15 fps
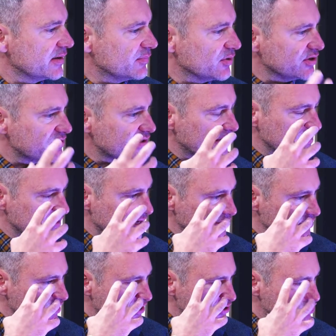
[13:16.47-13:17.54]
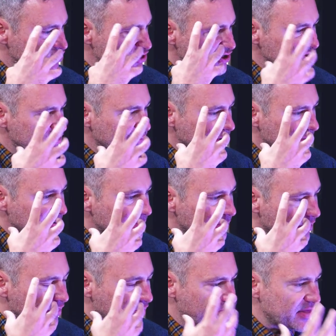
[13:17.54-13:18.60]
but it's changing the way people
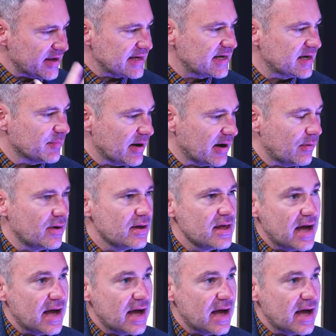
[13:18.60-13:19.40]
think about